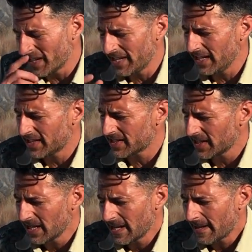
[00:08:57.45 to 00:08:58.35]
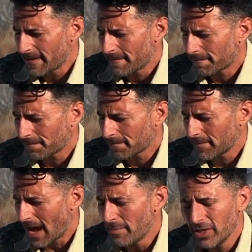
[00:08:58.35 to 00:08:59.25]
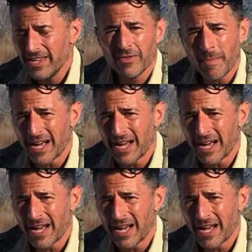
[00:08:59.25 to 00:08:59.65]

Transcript: but I believe in